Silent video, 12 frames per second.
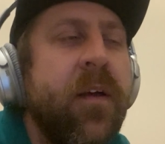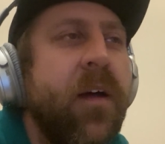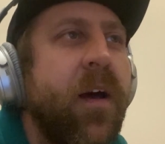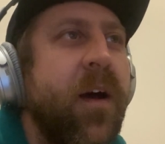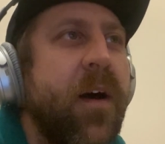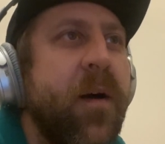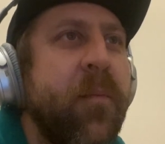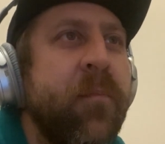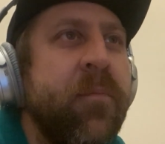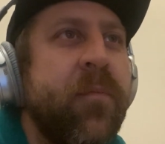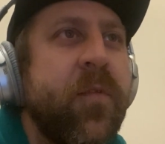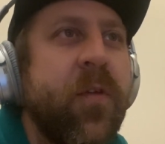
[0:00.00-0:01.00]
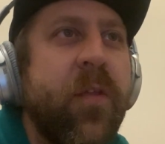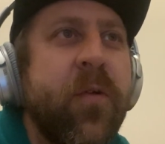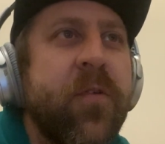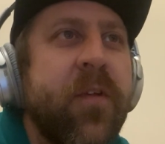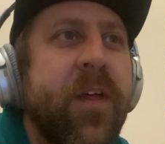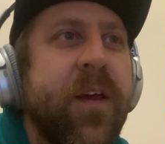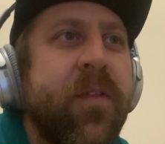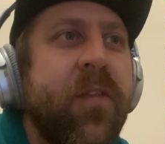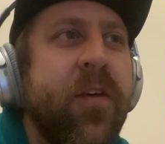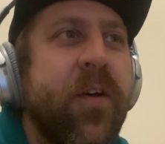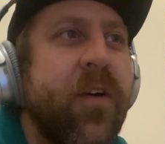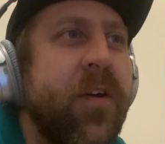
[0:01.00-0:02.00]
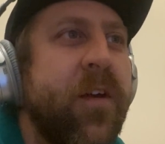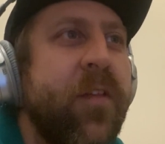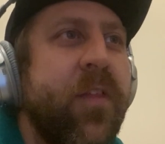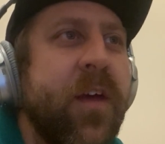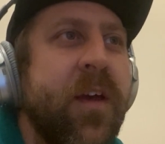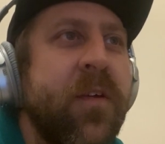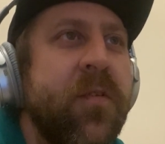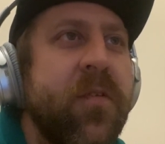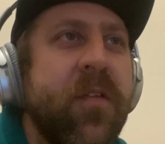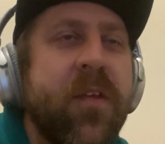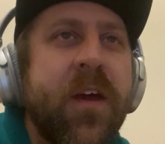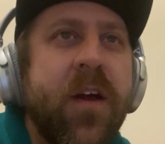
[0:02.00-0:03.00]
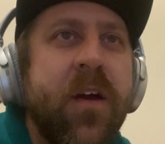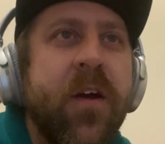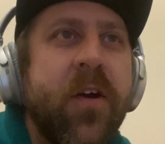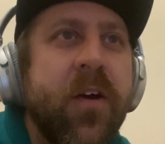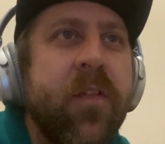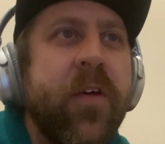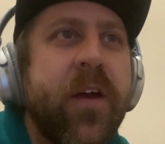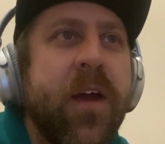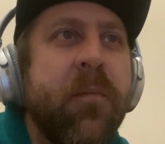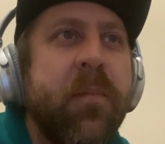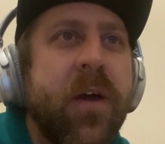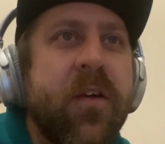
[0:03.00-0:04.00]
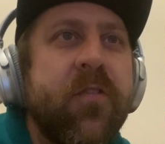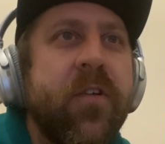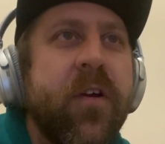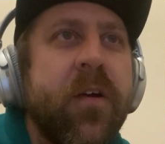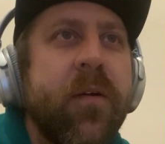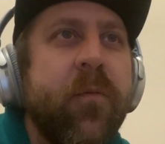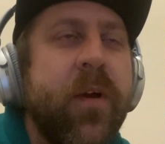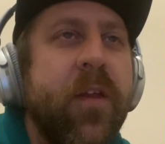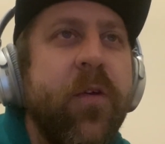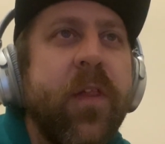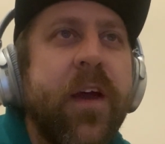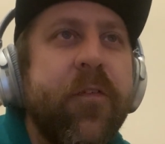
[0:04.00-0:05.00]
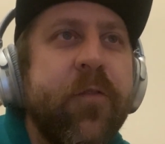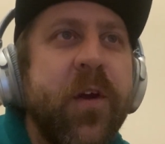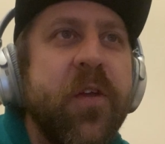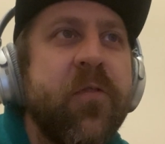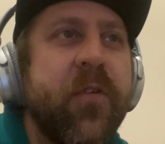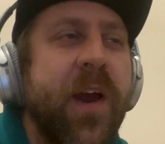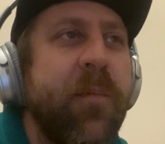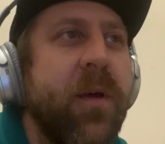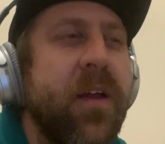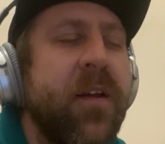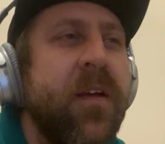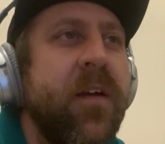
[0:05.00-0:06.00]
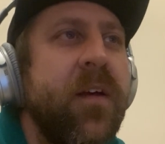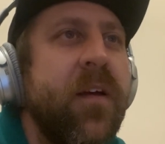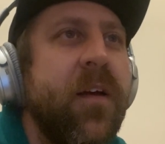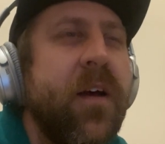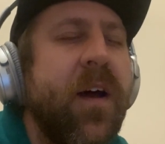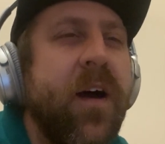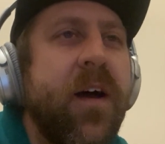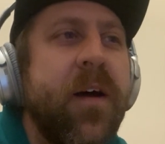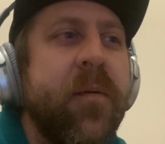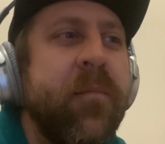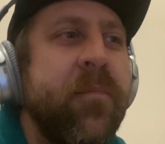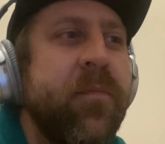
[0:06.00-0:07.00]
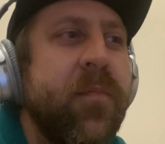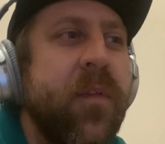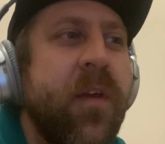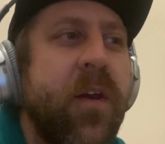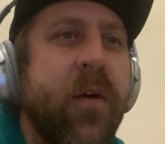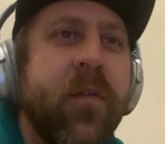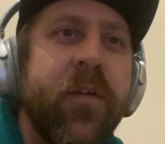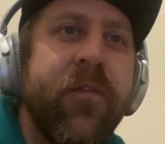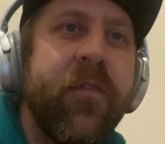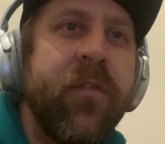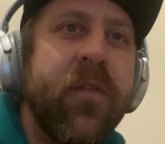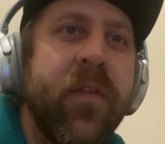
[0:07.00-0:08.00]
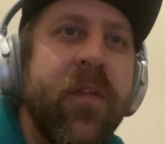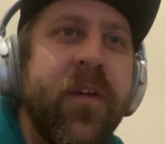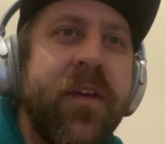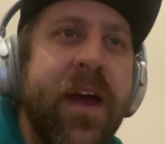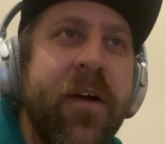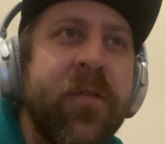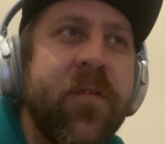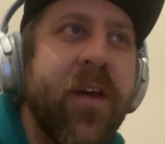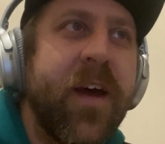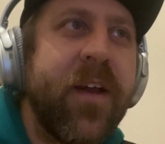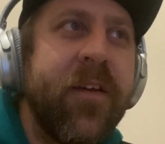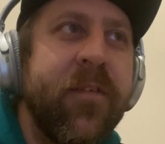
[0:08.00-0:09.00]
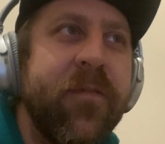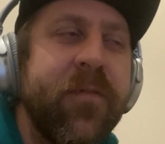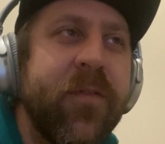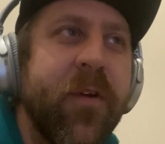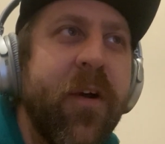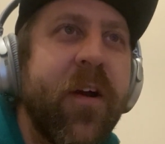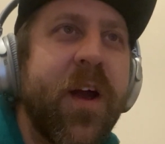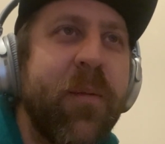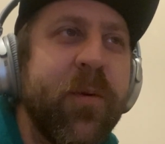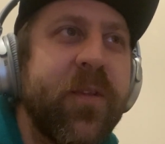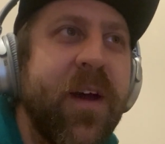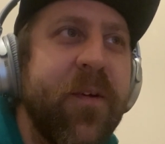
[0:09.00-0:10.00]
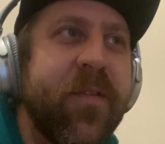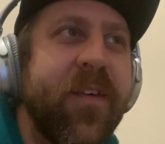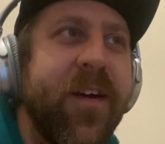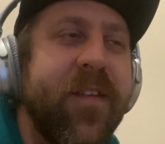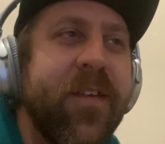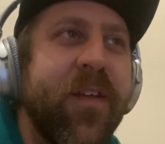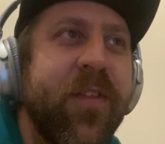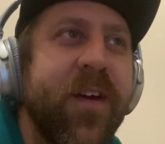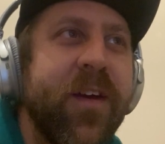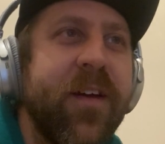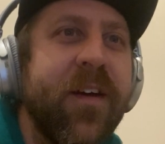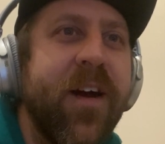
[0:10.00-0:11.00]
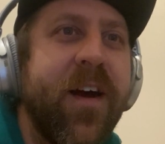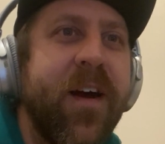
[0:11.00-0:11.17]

So those are like the good things. It's like a good looking picture when you like freeze frame it. The downside, there are a couple downsides, I think.